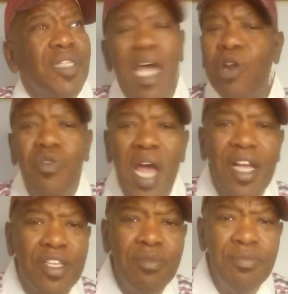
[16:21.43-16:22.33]
I don't
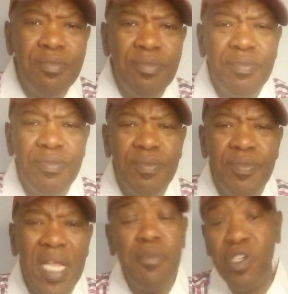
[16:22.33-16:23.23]
knock them,
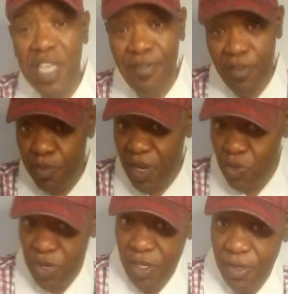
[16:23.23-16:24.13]
not because I've ever been
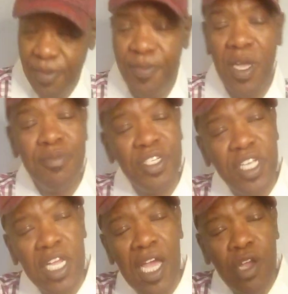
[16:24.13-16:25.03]
on. I'm just
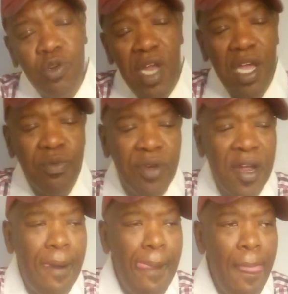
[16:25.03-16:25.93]
saying, I don't knock them,
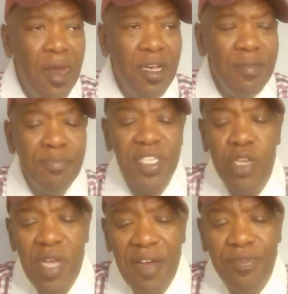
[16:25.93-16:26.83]
right? But
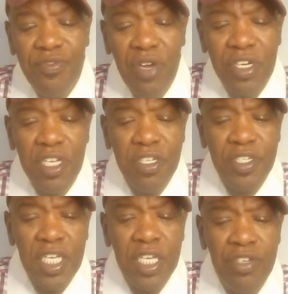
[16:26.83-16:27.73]
then you have drug
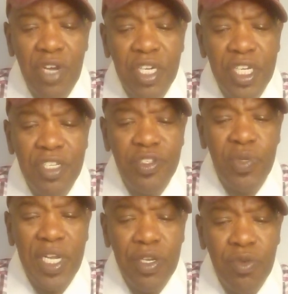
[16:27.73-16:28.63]
dealers, and drug dealers
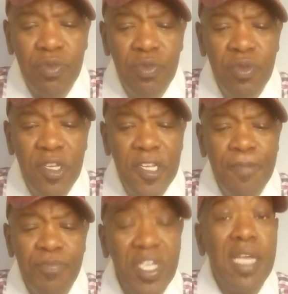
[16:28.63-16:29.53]
do they do
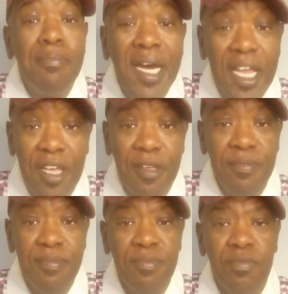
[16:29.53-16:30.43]
to get money.
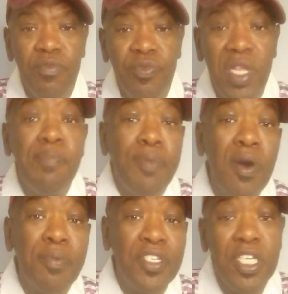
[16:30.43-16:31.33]
Their
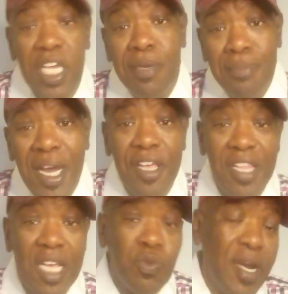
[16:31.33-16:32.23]
purpose is getting money.
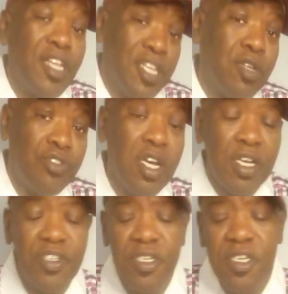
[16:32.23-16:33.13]
That's why they sell
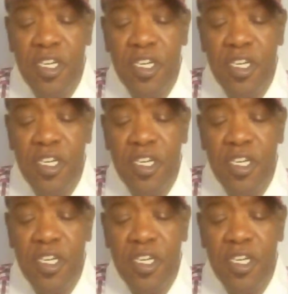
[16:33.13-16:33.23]
drugs.